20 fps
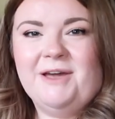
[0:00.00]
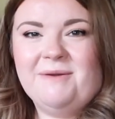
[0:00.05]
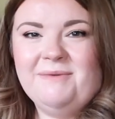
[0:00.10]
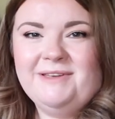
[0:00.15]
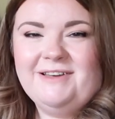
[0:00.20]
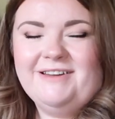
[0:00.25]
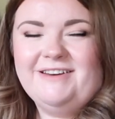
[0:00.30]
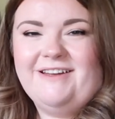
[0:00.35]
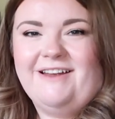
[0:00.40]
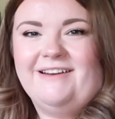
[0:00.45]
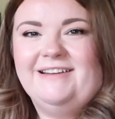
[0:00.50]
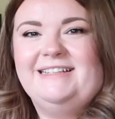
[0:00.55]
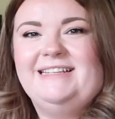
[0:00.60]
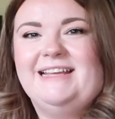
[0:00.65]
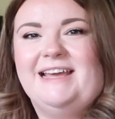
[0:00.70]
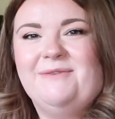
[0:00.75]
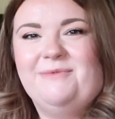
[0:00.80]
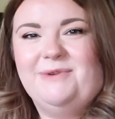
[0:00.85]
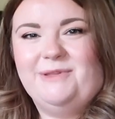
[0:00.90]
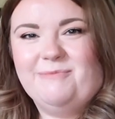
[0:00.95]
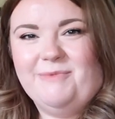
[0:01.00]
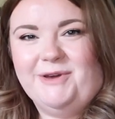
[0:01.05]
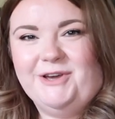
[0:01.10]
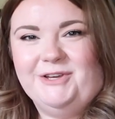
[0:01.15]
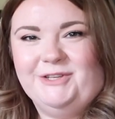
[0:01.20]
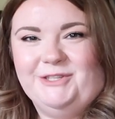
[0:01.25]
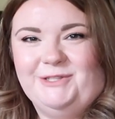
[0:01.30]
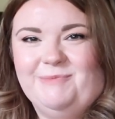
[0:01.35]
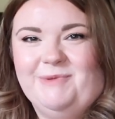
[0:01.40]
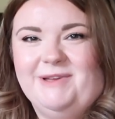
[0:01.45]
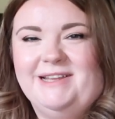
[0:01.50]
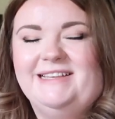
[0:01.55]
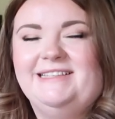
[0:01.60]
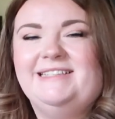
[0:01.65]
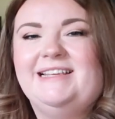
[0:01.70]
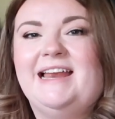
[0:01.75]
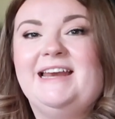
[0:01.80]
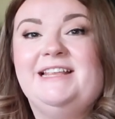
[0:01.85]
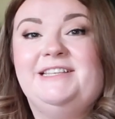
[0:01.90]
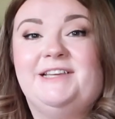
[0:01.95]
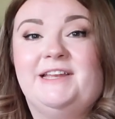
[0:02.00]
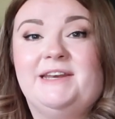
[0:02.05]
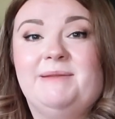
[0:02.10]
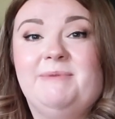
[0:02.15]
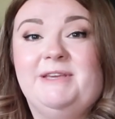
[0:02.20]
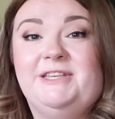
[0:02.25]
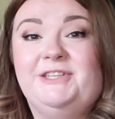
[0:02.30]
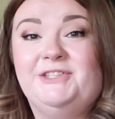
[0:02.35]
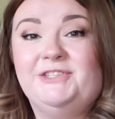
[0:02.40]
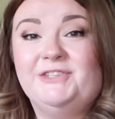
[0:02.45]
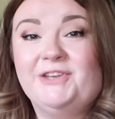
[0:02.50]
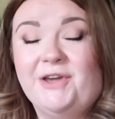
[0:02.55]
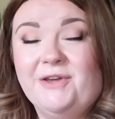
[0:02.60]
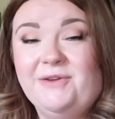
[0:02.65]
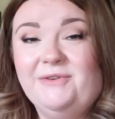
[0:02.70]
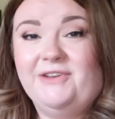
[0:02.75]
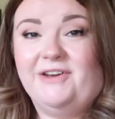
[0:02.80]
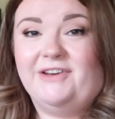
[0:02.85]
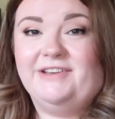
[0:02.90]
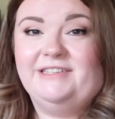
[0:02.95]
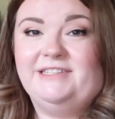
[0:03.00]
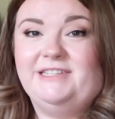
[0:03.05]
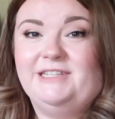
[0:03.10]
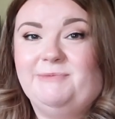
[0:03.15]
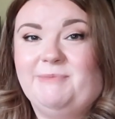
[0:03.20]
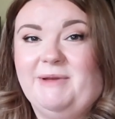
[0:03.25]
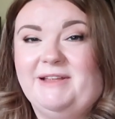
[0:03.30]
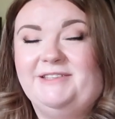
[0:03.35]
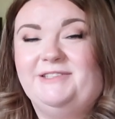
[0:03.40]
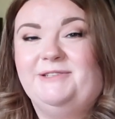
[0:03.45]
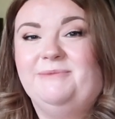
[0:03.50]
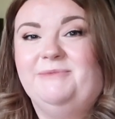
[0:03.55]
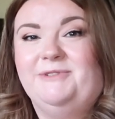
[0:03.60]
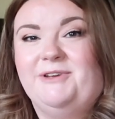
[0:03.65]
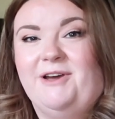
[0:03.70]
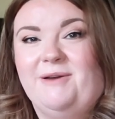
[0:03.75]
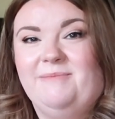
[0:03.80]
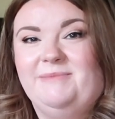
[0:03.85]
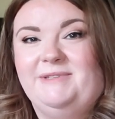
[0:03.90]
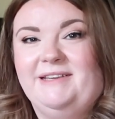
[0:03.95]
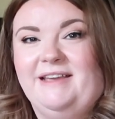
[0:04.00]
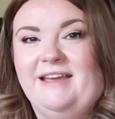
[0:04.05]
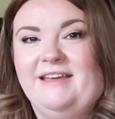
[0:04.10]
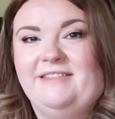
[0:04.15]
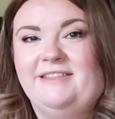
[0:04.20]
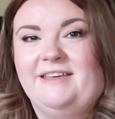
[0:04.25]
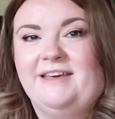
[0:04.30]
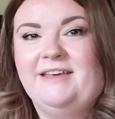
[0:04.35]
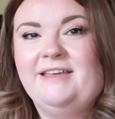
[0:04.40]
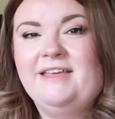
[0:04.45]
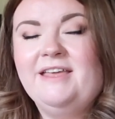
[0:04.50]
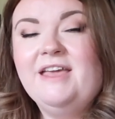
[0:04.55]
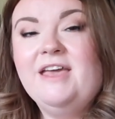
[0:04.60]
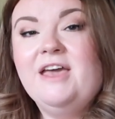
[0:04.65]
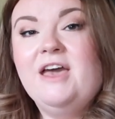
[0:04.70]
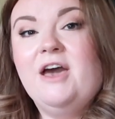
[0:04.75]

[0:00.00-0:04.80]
going on holiday with my husband and it's going to be so nice to spend some time together.